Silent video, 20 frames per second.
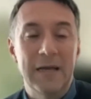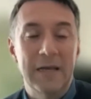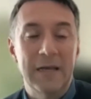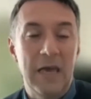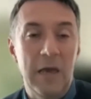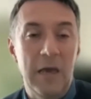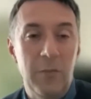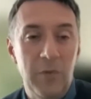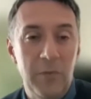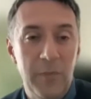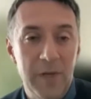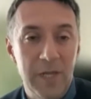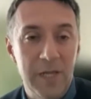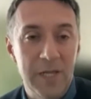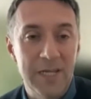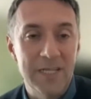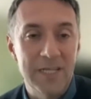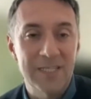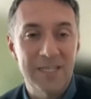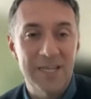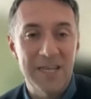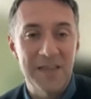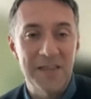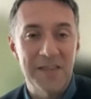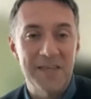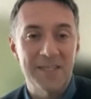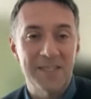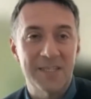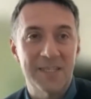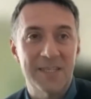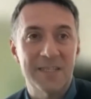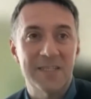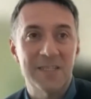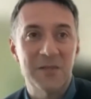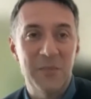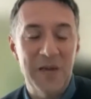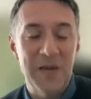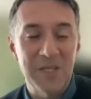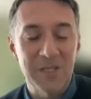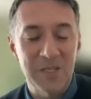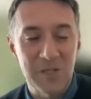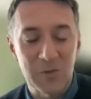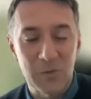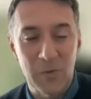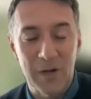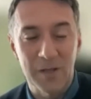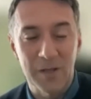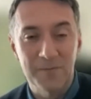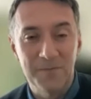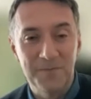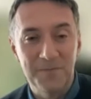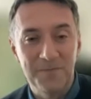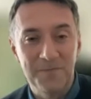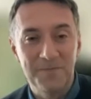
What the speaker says: capabilities in this space as well.